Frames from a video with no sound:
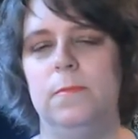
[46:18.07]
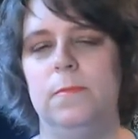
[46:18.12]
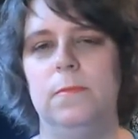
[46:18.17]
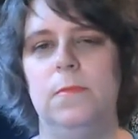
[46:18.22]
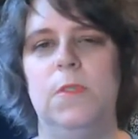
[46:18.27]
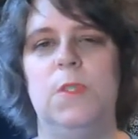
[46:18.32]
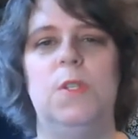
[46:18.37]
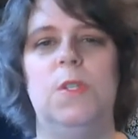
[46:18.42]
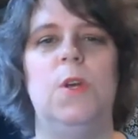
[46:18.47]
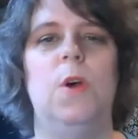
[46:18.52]

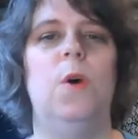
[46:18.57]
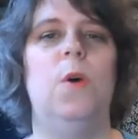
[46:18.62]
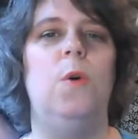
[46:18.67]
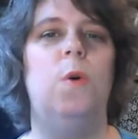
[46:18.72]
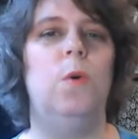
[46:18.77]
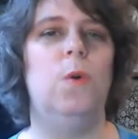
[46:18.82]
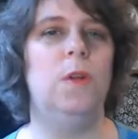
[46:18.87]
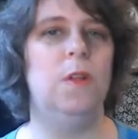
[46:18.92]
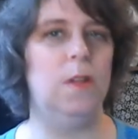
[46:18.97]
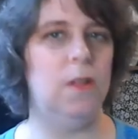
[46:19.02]

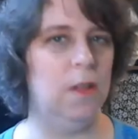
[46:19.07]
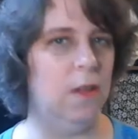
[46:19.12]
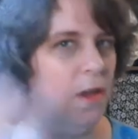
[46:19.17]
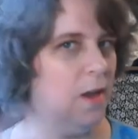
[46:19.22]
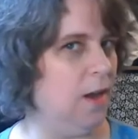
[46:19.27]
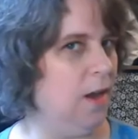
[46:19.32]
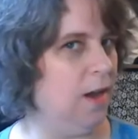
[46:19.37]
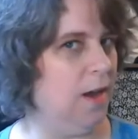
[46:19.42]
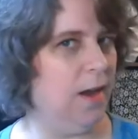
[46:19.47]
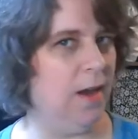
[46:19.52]
So
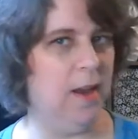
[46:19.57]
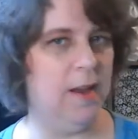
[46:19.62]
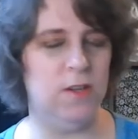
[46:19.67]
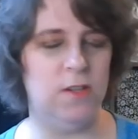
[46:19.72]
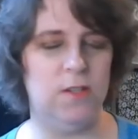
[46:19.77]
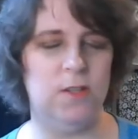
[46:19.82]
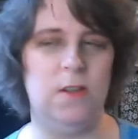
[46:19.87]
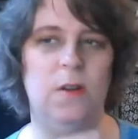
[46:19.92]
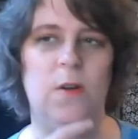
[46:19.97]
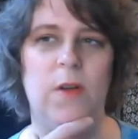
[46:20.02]
I
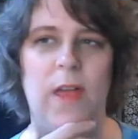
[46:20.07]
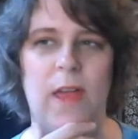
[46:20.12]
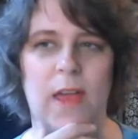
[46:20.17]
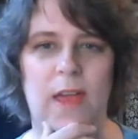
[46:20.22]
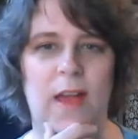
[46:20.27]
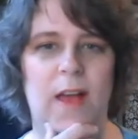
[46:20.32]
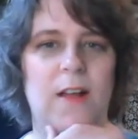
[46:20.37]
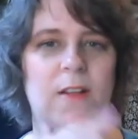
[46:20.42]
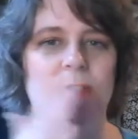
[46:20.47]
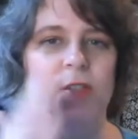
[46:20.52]
just said,
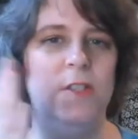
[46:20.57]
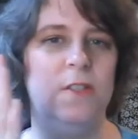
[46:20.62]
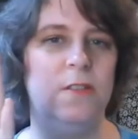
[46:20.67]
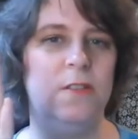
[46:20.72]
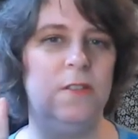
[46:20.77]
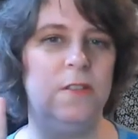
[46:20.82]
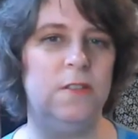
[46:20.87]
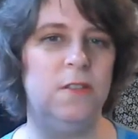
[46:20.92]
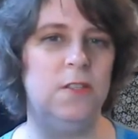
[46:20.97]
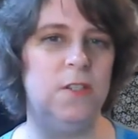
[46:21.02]
okay, I'll
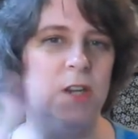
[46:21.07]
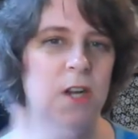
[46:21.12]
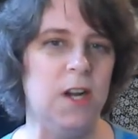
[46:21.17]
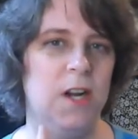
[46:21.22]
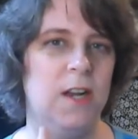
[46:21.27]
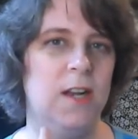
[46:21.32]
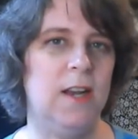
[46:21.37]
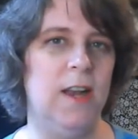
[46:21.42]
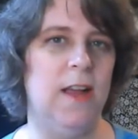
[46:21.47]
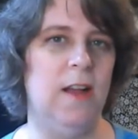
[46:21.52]
just
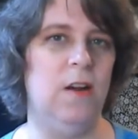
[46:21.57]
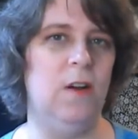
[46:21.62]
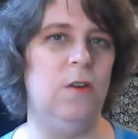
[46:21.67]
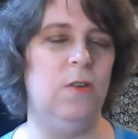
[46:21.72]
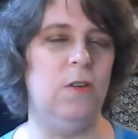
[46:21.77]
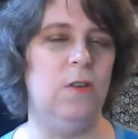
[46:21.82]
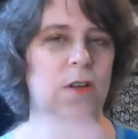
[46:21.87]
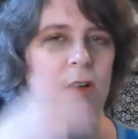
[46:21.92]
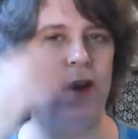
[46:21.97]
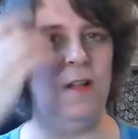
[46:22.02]
start
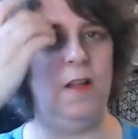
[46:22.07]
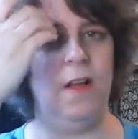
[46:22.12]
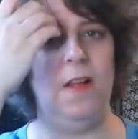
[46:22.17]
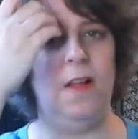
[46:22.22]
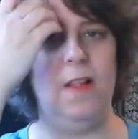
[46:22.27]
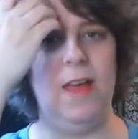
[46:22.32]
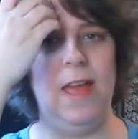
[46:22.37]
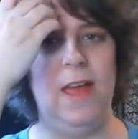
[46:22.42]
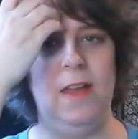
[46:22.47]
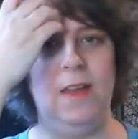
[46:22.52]
now.
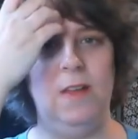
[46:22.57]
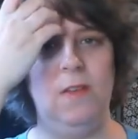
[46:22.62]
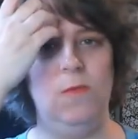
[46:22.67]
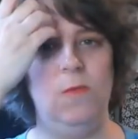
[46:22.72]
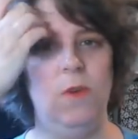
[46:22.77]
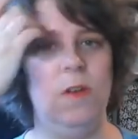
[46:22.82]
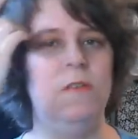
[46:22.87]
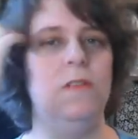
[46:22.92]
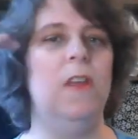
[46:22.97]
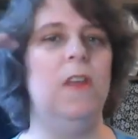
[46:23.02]
I'll add in
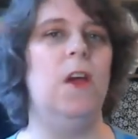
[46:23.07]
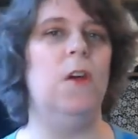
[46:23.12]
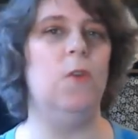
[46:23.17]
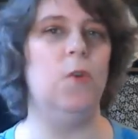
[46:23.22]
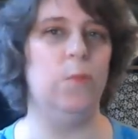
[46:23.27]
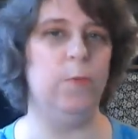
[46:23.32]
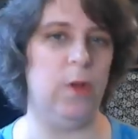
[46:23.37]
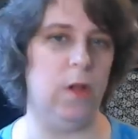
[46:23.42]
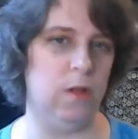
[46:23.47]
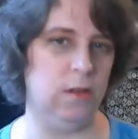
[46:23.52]
one of the
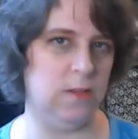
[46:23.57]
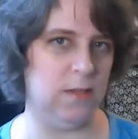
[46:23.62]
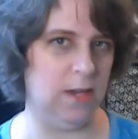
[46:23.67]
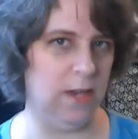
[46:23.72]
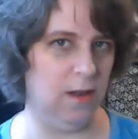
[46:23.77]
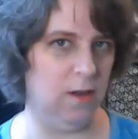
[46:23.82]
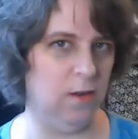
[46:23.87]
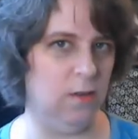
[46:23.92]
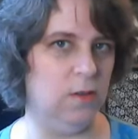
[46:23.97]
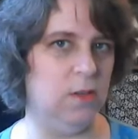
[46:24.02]
other balls
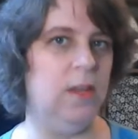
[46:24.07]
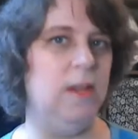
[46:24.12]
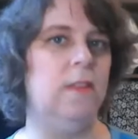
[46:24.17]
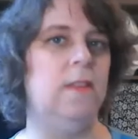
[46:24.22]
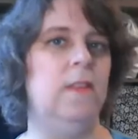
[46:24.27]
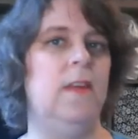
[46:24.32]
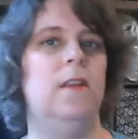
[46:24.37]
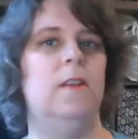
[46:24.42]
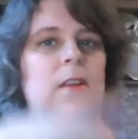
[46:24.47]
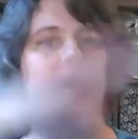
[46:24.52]
now
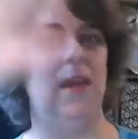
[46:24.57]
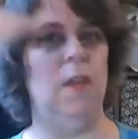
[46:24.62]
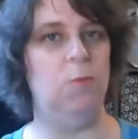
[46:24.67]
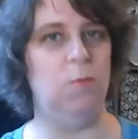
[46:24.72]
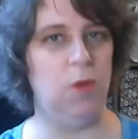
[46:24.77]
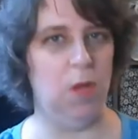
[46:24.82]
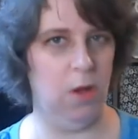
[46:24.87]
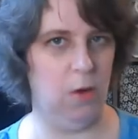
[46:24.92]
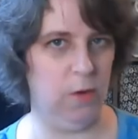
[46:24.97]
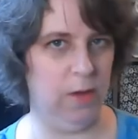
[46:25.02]
and then
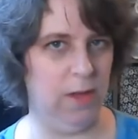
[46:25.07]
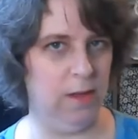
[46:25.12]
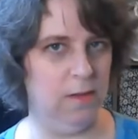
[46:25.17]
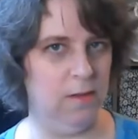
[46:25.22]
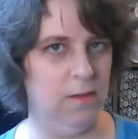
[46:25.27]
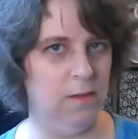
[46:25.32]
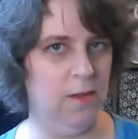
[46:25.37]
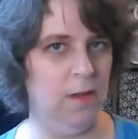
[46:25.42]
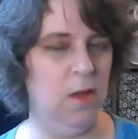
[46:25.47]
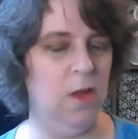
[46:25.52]
keep
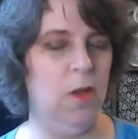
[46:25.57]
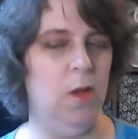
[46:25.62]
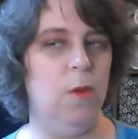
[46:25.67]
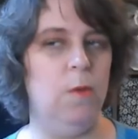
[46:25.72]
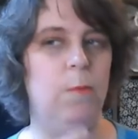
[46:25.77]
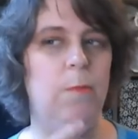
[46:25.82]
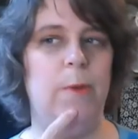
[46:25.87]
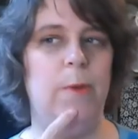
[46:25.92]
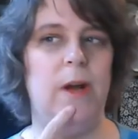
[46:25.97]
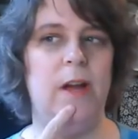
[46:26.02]
going.
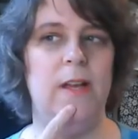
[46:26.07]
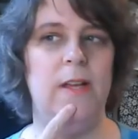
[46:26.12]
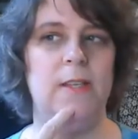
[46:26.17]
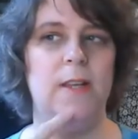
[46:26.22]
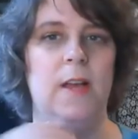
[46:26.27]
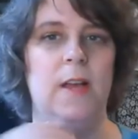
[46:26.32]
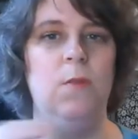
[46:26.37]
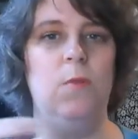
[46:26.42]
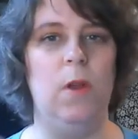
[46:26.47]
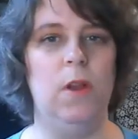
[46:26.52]
But
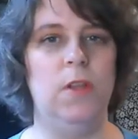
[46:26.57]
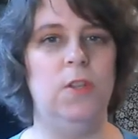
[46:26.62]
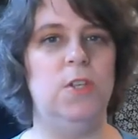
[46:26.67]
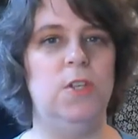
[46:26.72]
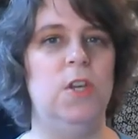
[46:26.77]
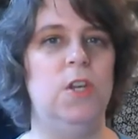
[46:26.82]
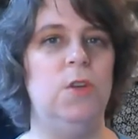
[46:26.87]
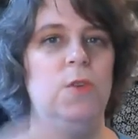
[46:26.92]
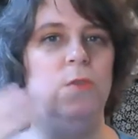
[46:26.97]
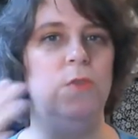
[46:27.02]
I wanted
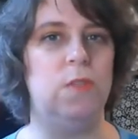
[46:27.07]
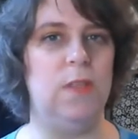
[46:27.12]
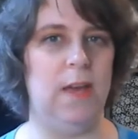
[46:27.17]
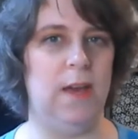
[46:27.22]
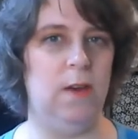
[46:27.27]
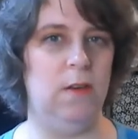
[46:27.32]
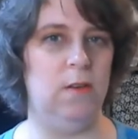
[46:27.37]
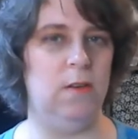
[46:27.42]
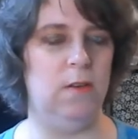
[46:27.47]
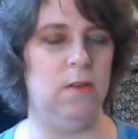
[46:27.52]
to use
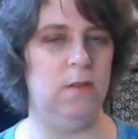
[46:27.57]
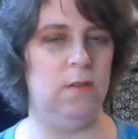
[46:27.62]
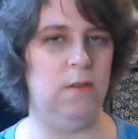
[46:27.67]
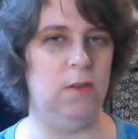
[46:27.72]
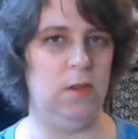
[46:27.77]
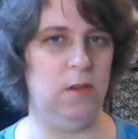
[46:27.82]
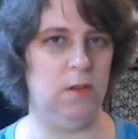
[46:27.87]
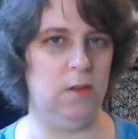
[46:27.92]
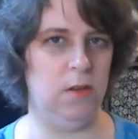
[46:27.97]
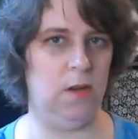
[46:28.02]
that.
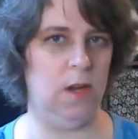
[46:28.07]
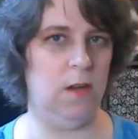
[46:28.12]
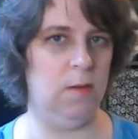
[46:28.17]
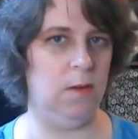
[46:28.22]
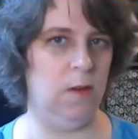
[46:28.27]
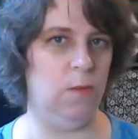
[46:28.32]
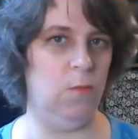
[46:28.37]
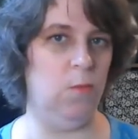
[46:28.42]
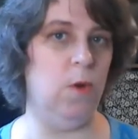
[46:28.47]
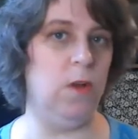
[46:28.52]

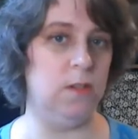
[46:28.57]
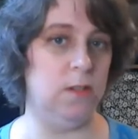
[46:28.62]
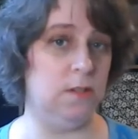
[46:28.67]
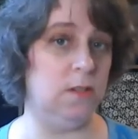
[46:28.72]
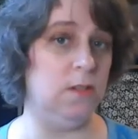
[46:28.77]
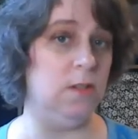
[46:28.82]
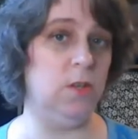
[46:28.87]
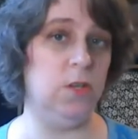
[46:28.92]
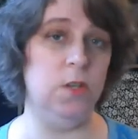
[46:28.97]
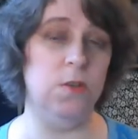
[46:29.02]
I want to
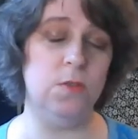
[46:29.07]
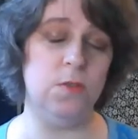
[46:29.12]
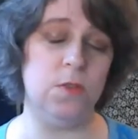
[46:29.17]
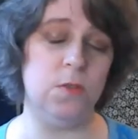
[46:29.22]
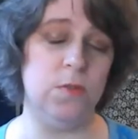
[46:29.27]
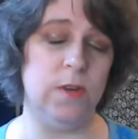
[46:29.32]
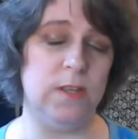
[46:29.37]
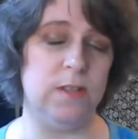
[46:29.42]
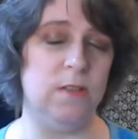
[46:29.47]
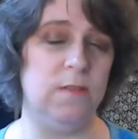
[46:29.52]
still use
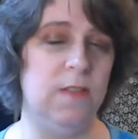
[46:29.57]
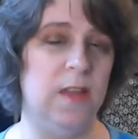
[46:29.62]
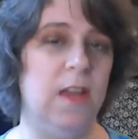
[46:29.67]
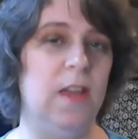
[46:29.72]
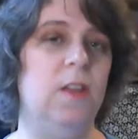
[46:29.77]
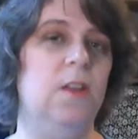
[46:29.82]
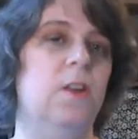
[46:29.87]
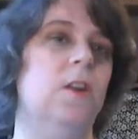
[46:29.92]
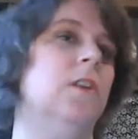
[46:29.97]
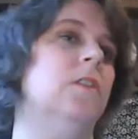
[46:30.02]
the rest of
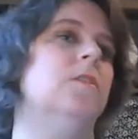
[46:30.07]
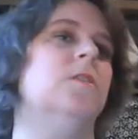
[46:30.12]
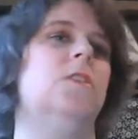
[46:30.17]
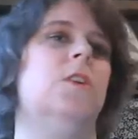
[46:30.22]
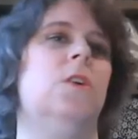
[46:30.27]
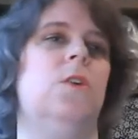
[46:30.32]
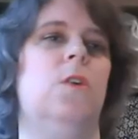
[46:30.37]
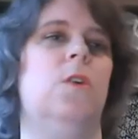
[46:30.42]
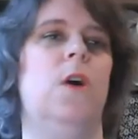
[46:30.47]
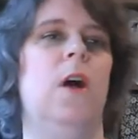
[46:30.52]
that yarn.
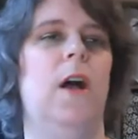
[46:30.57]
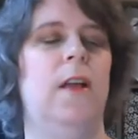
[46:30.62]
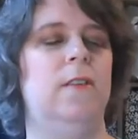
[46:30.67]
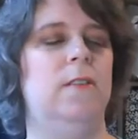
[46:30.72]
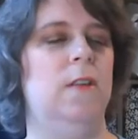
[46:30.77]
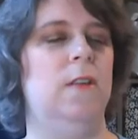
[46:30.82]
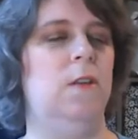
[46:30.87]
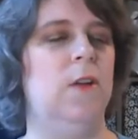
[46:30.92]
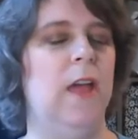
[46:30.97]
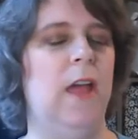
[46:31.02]
So I
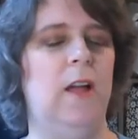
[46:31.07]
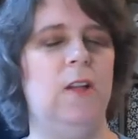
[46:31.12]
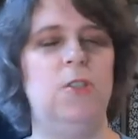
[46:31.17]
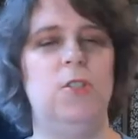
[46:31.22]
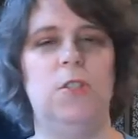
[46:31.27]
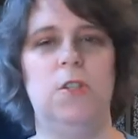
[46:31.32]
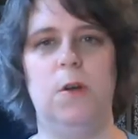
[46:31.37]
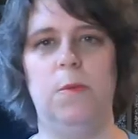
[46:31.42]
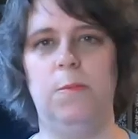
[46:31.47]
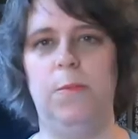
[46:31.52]
said, okay, I'll
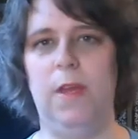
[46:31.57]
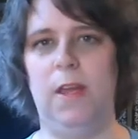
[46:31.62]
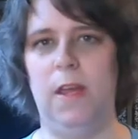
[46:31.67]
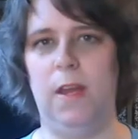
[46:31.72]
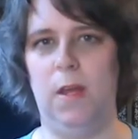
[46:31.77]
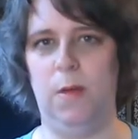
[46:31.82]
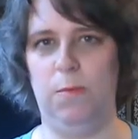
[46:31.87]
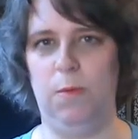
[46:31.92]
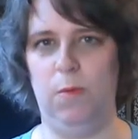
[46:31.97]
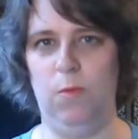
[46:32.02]
just start
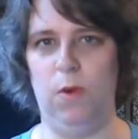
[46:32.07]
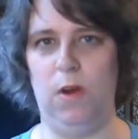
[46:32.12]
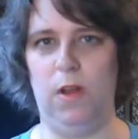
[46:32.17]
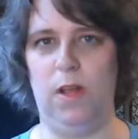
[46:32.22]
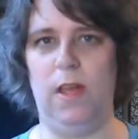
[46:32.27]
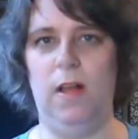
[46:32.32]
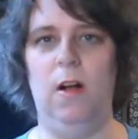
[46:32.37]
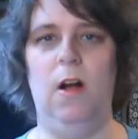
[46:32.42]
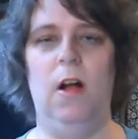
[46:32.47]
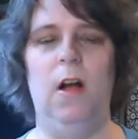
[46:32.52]
picking up and
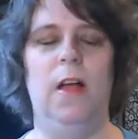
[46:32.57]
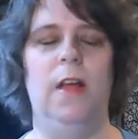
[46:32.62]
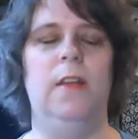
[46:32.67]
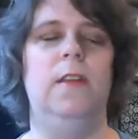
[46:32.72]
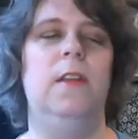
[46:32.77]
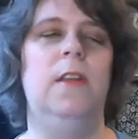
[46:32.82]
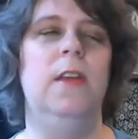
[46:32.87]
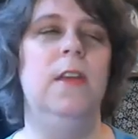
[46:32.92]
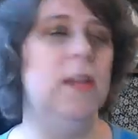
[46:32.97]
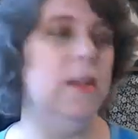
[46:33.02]
working
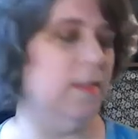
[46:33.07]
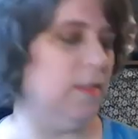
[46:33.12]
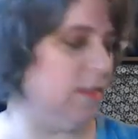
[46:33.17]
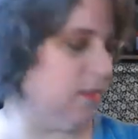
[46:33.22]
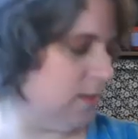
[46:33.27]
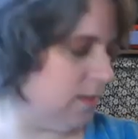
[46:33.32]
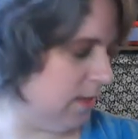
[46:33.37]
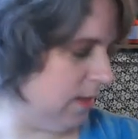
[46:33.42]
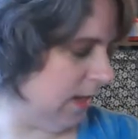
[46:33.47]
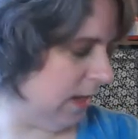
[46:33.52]
on the
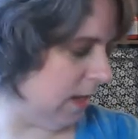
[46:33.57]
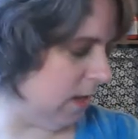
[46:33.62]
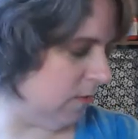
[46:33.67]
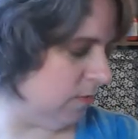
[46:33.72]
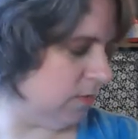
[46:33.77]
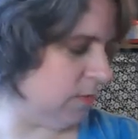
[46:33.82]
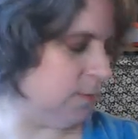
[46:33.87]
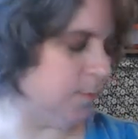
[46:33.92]
sleeve.